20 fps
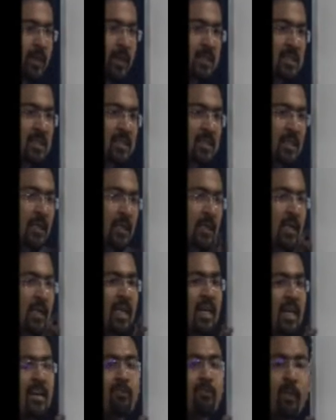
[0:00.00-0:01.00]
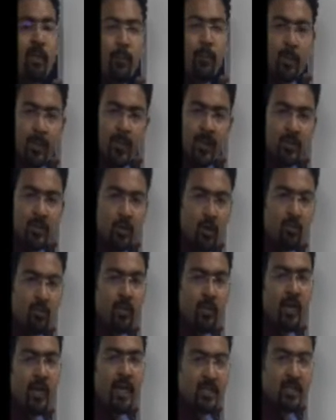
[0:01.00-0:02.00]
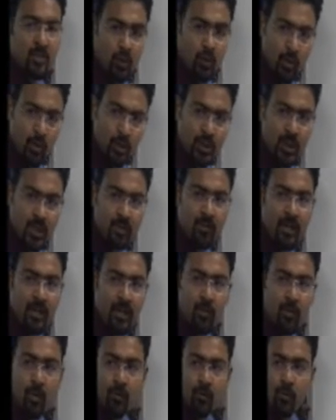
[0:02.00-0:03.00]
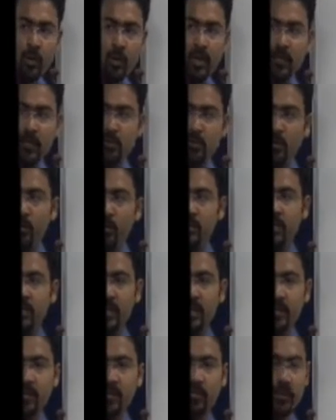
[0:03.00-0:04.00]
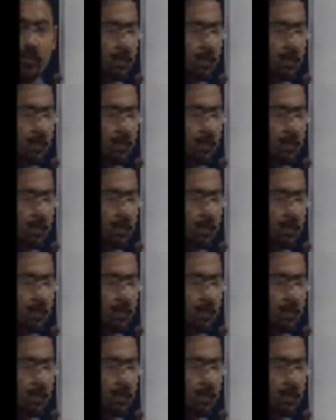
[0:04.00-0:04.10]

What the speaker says: is the vapor pressure of its solution when non-volatile solute is added to it.